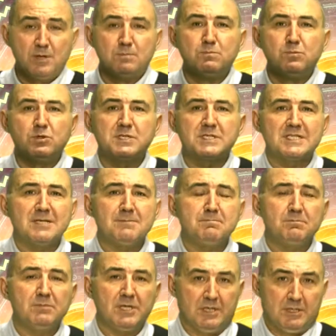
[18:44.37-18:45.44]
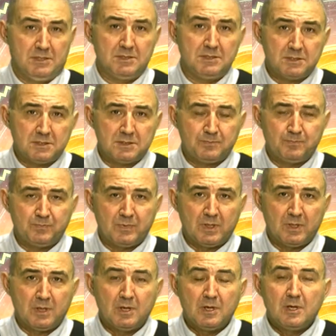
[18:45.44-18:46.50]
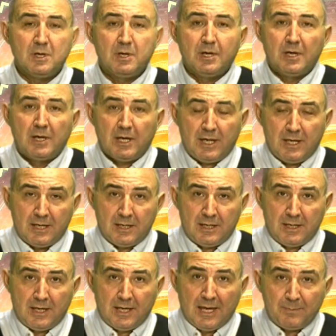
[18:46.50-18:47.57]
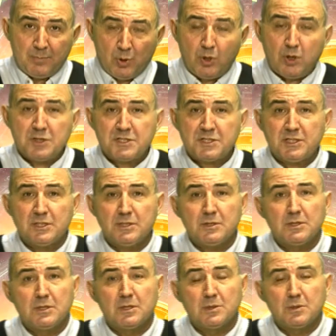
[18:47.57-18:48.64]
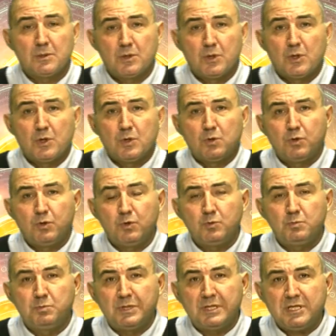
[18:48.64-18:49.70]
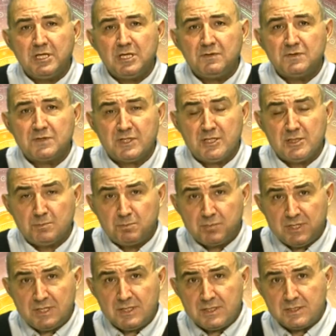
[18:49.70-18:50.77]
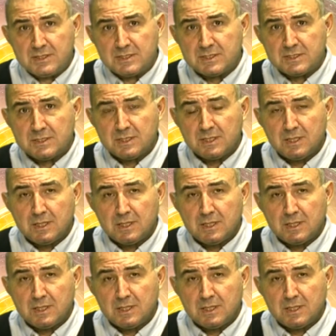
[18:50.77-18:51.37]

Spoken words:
Muslim means a person who believes in peace,